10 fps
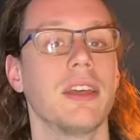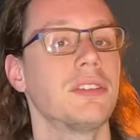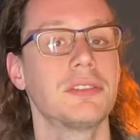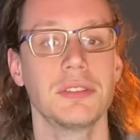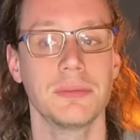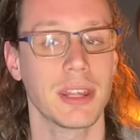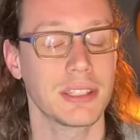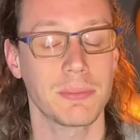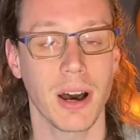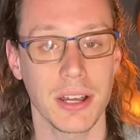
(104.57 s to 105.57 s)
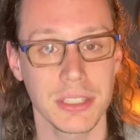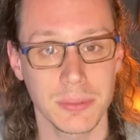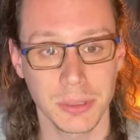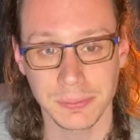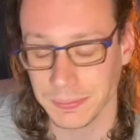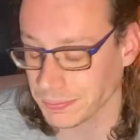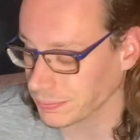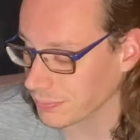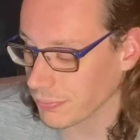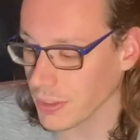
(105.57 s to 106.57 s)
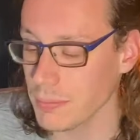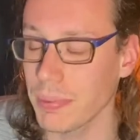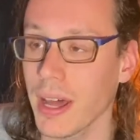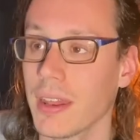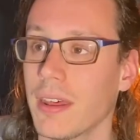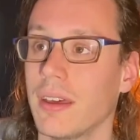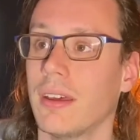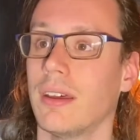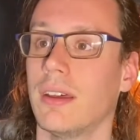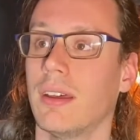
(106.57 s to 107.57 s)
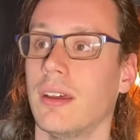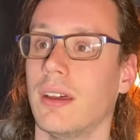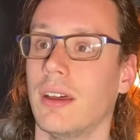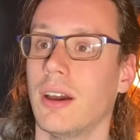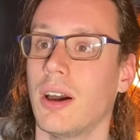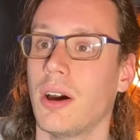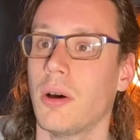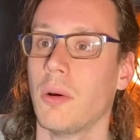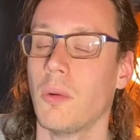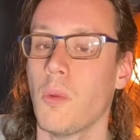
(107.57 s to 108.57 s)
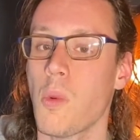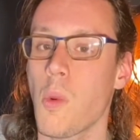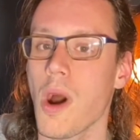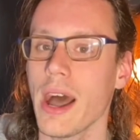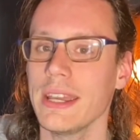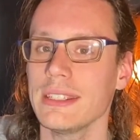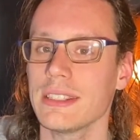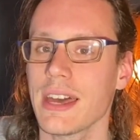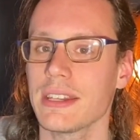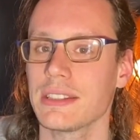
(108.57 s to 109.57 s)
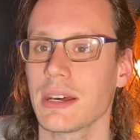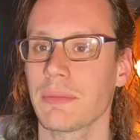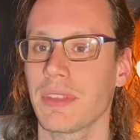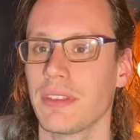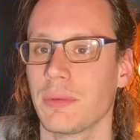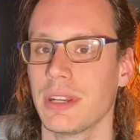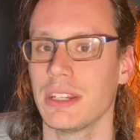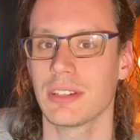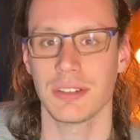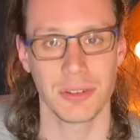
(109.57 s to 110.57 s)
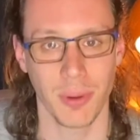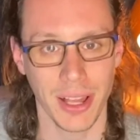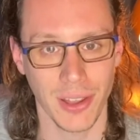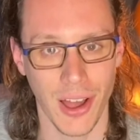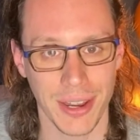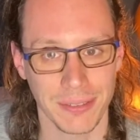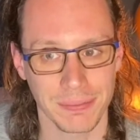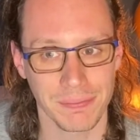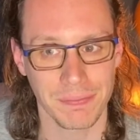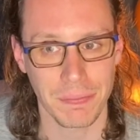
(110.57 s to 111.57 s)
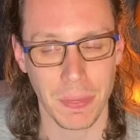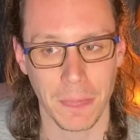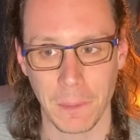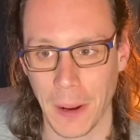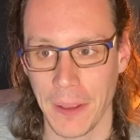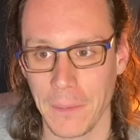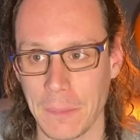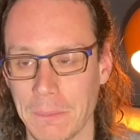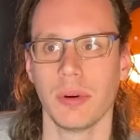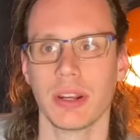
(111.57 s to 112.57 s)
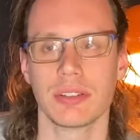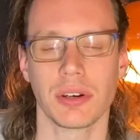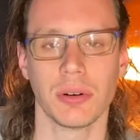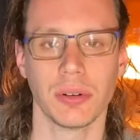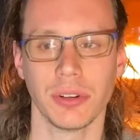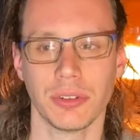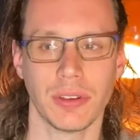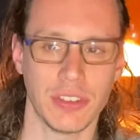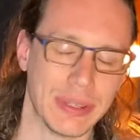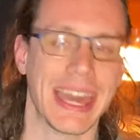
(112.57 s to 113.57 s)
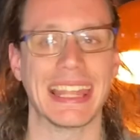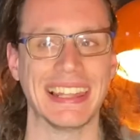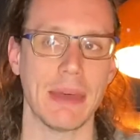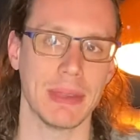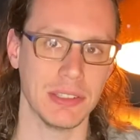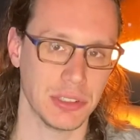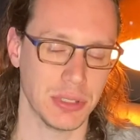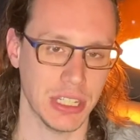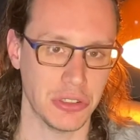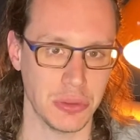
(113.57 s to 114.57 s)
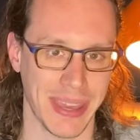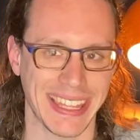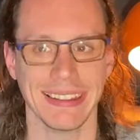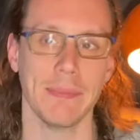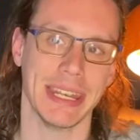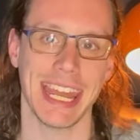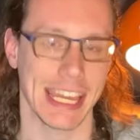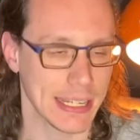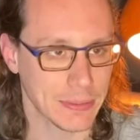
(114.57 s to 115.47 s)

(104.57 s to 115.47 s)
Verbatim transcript: assume that it's possible, but why is that something that we need to dwell on, right? We are told if you get lemons, you need to make lemonade,